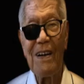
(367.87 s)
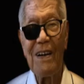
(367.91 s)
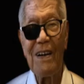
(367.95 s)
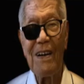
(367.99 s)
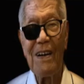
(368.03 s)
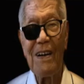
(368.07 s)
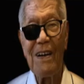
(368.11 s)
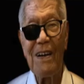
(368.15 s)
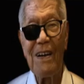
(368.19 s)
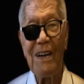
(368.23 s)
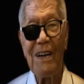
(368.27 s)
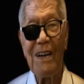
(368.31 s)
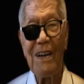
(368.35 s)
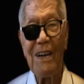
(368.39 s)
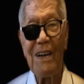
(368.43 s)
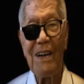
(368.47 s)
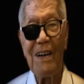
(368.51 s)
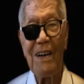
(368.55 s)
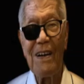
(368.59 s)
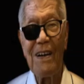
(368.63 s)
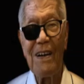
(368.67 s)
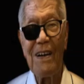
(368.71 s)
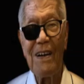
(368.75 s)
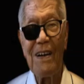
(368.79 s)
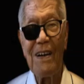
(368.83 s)

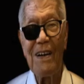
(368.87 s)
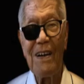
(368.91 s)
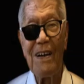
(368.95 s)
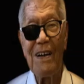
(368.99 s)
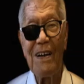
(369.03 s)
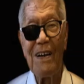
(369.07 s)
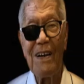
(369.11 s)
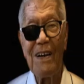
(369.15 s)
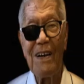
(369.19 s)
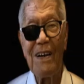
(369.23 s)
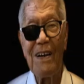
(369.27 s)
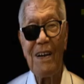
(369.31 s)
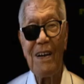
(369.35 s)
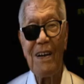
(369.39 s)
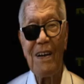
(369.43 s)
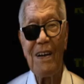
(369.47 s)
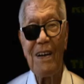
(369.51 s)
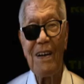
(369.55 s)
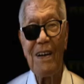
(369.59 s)
Nothing is said.